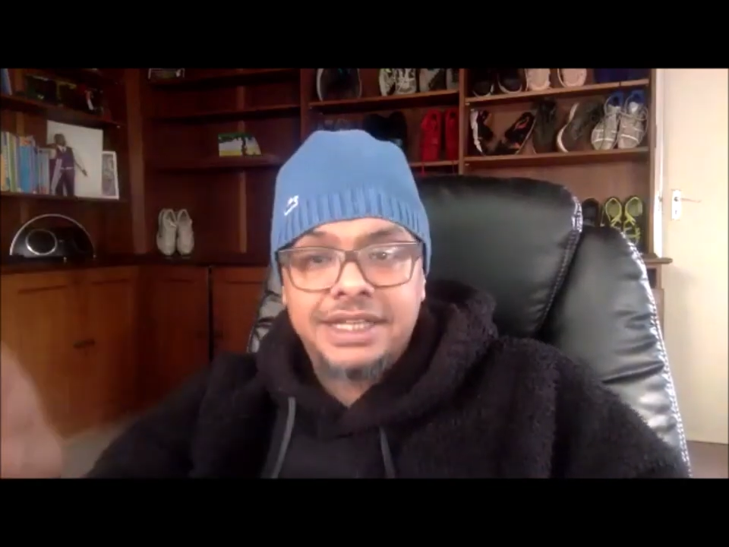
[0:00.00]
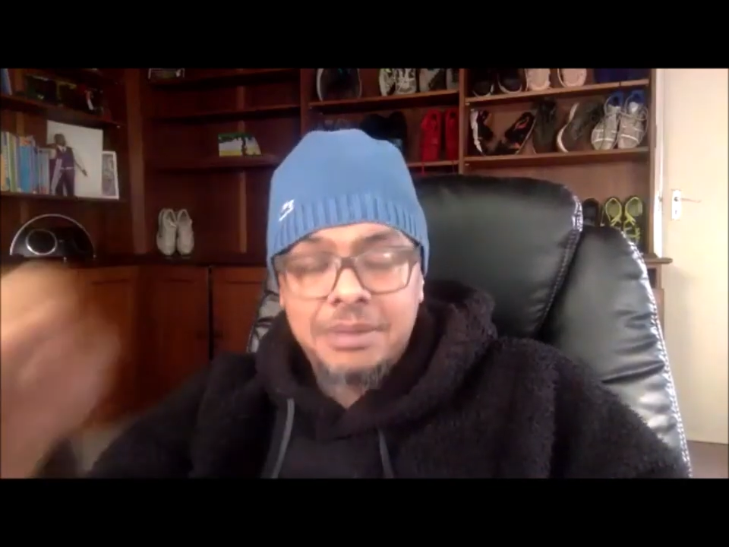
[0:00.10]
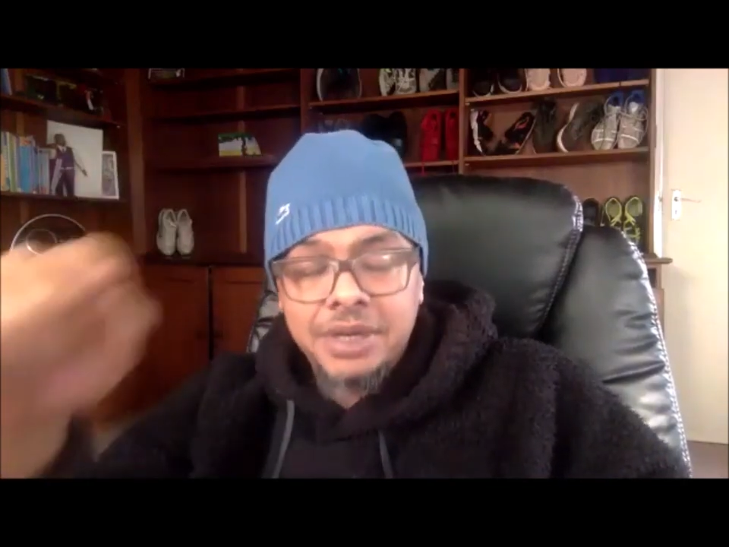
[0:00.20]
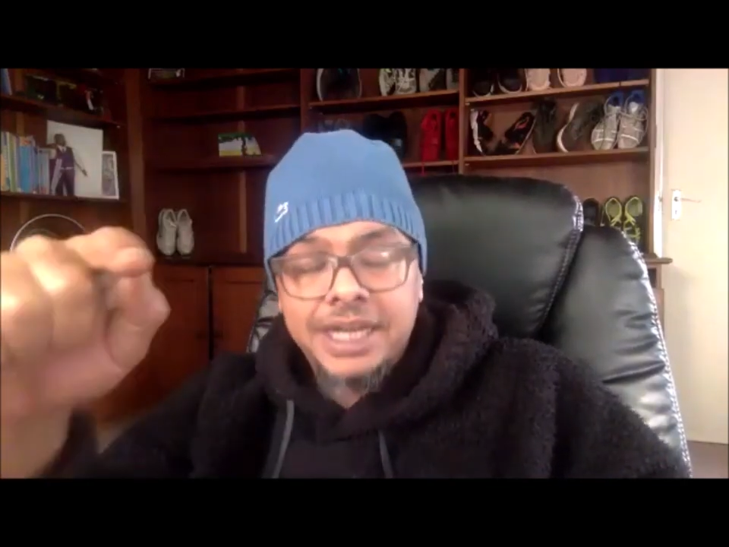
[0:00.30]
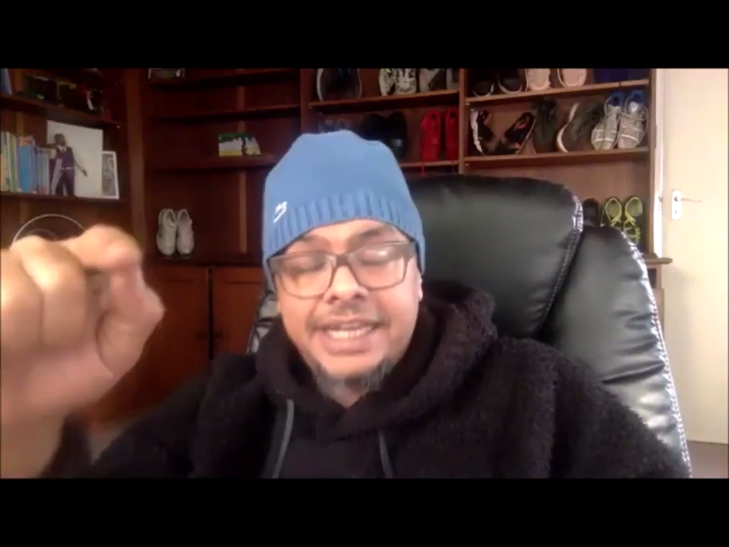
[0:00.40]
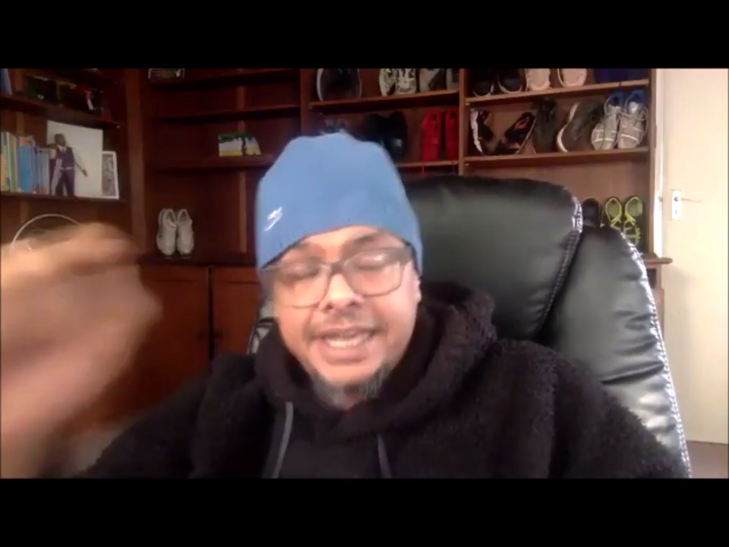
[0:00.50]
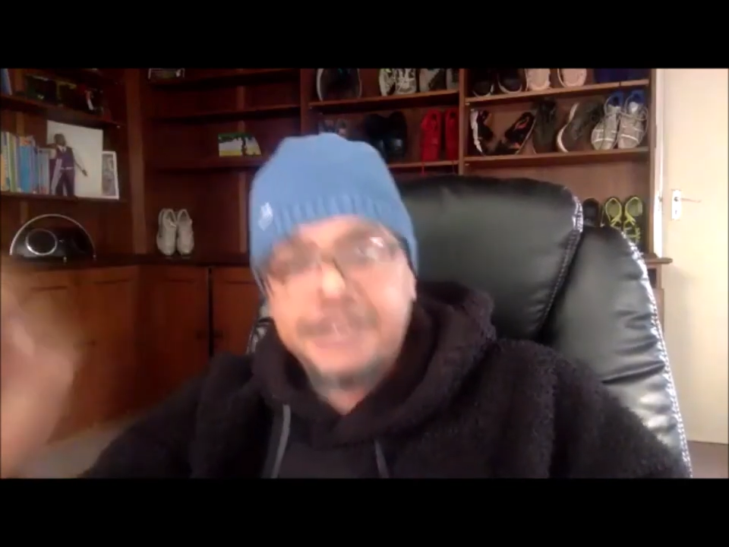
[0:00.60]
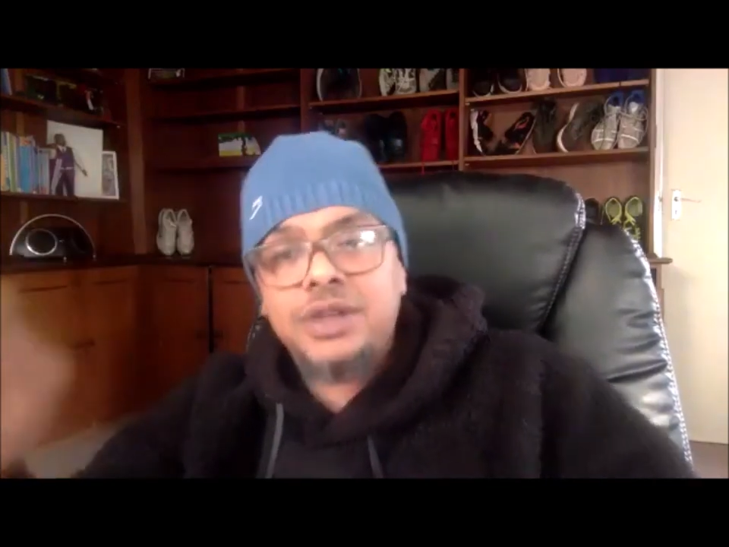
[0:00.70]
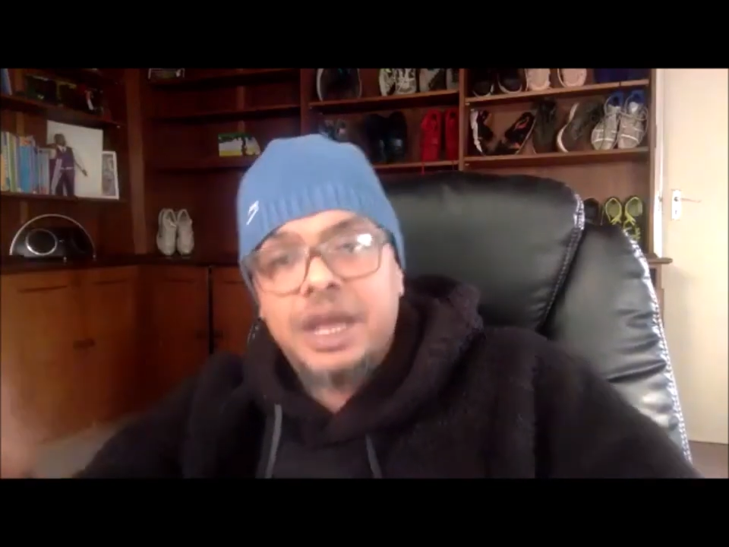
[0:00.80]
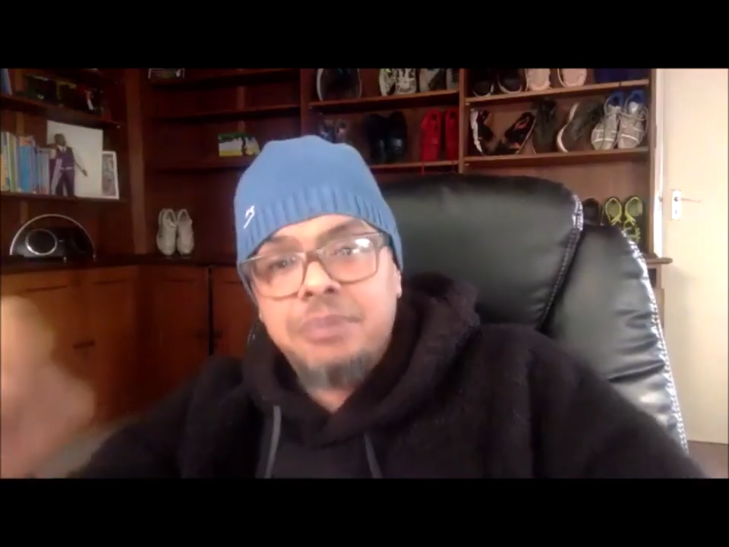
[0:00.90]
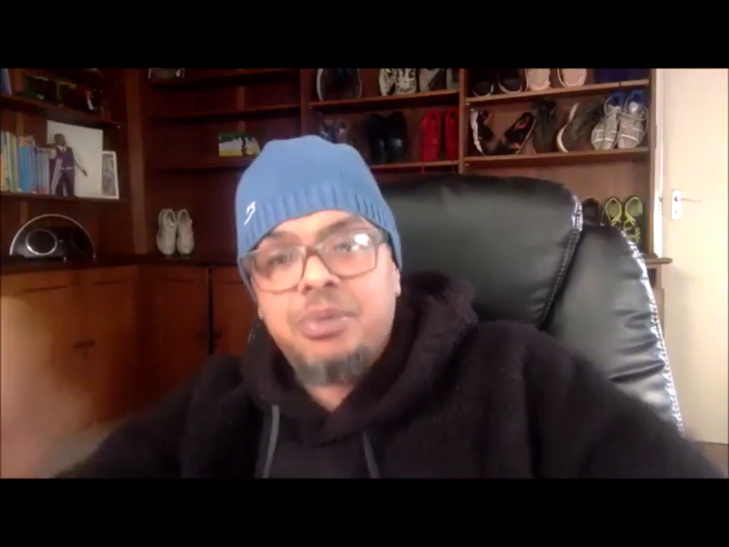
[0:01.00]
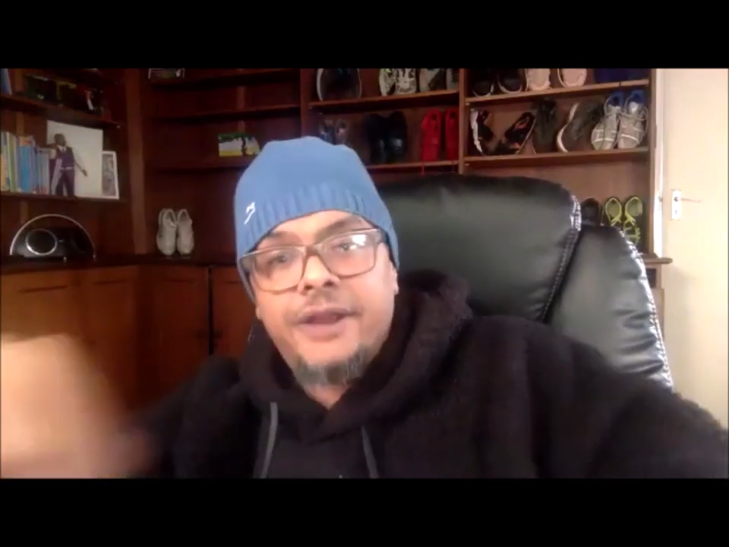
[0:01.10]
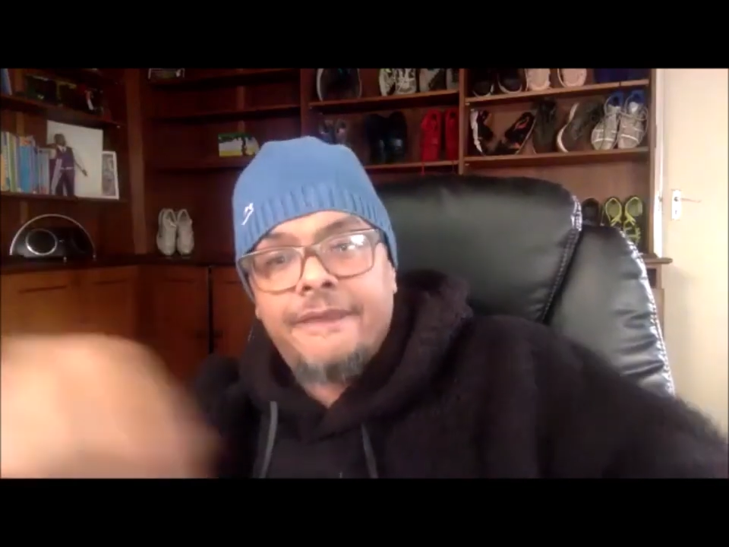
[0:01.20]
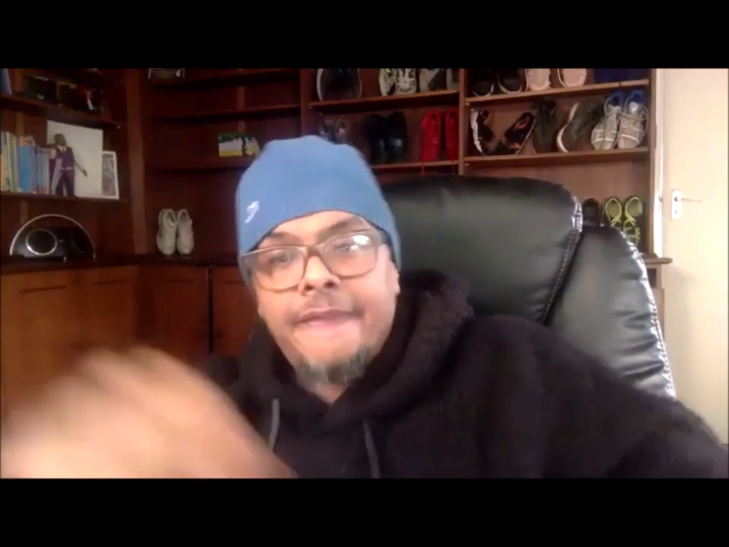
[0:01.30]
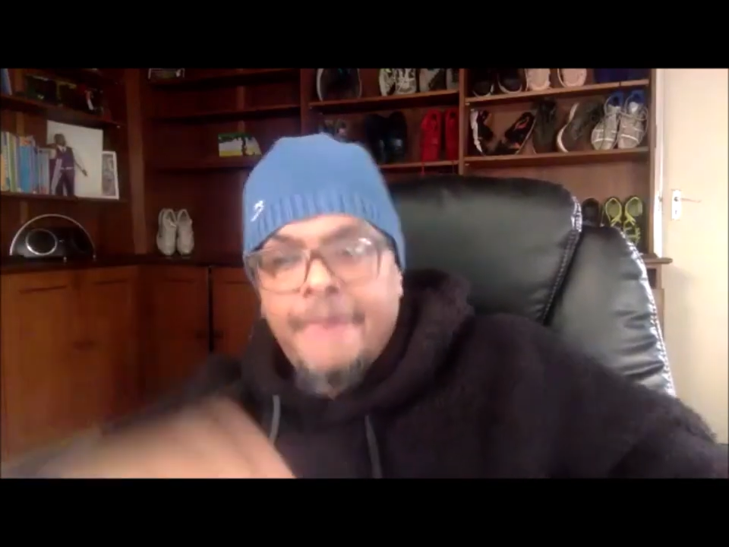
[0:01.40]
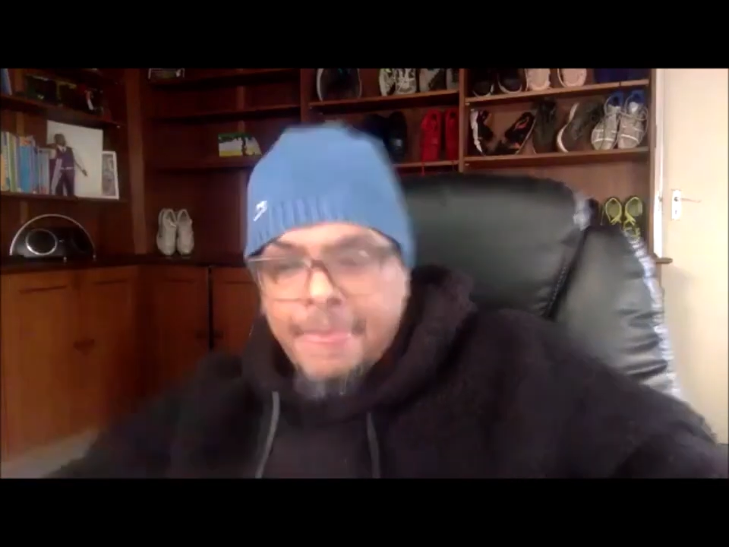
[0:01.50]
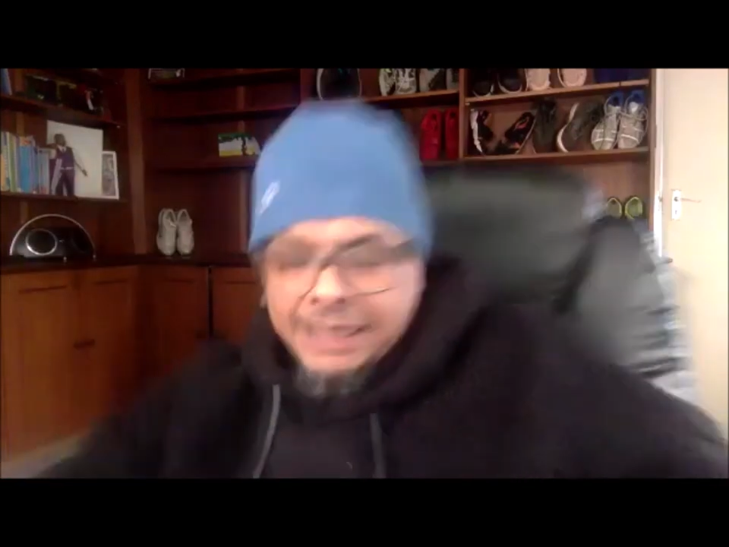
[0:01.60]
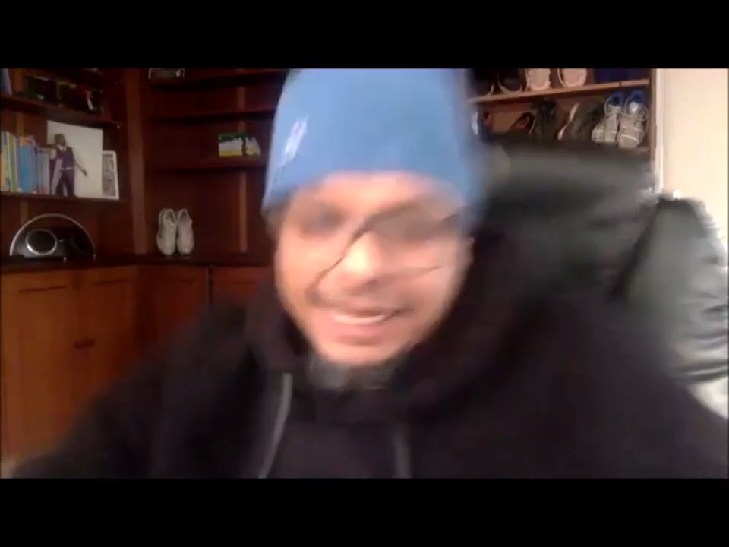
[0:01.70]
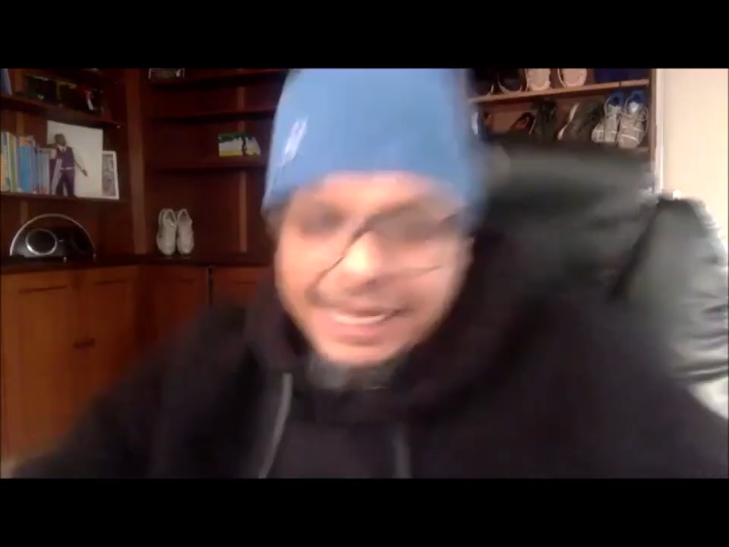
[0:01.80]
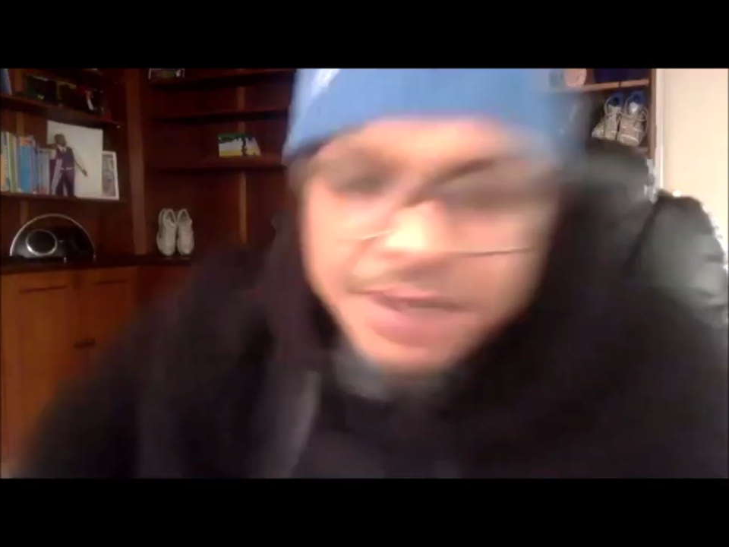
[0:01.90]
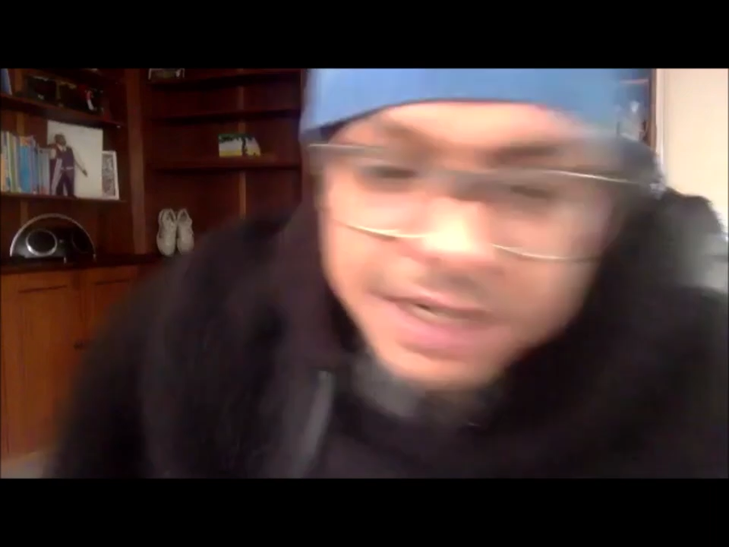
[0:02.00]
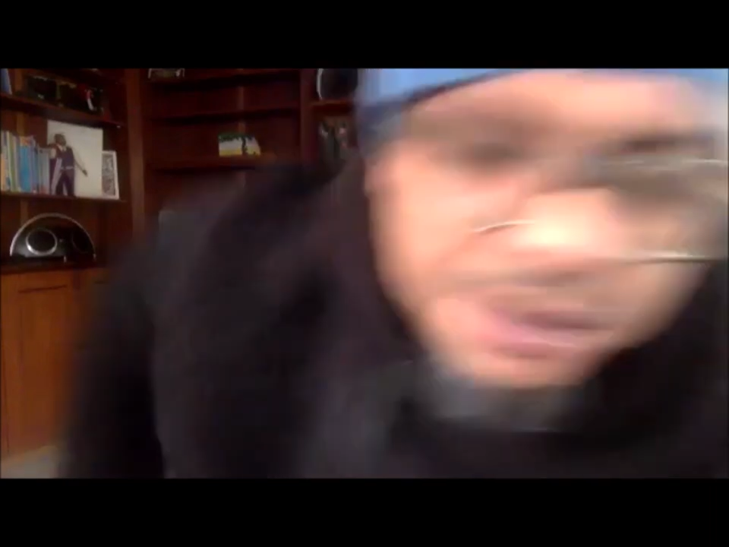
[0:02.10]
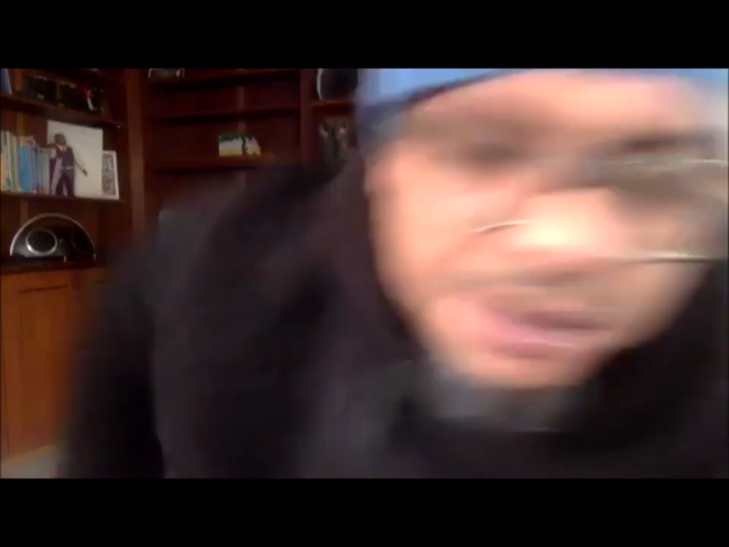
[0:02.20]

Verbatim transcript: I'm going to get to that point. Tell me